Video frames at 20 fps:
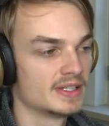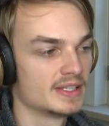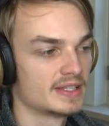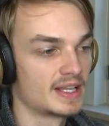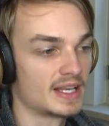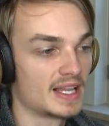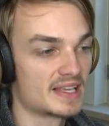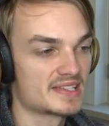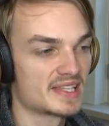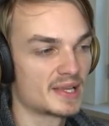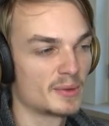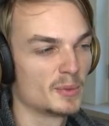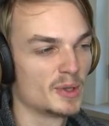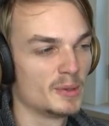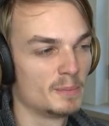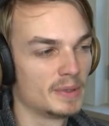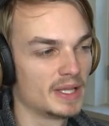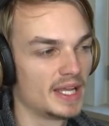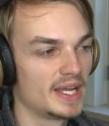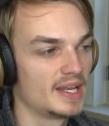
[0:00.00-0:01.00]
The last time we
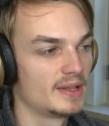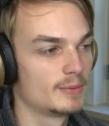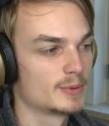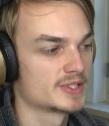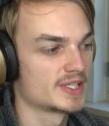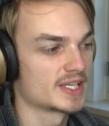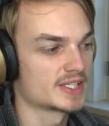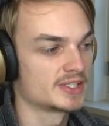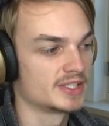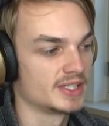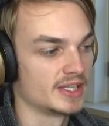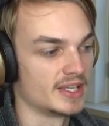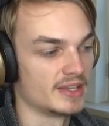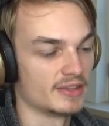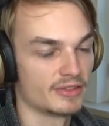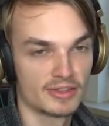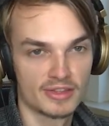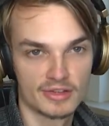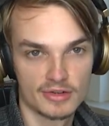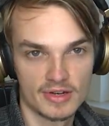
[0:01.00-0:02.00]
played it was actually in
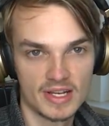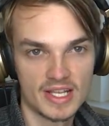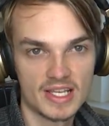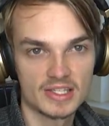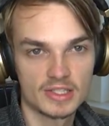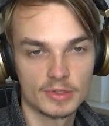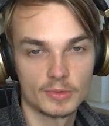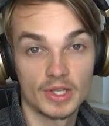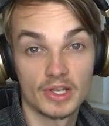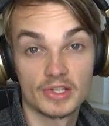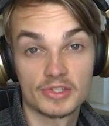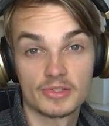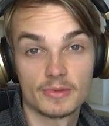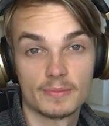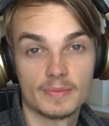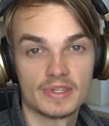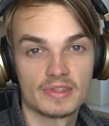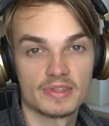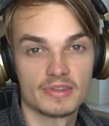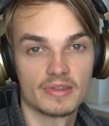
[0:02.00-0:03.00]
3, so we also
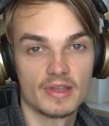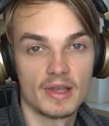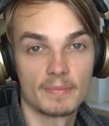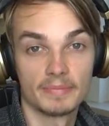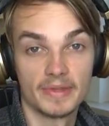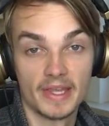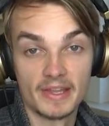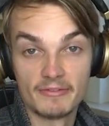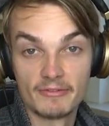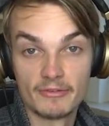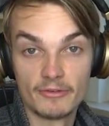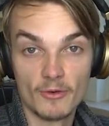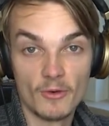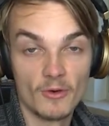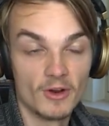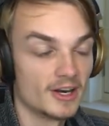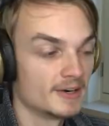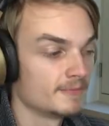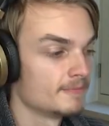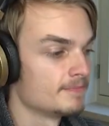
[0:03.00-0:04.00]
missed update
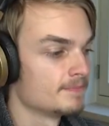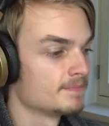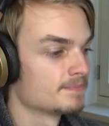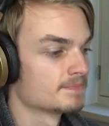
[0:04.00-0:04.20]
4.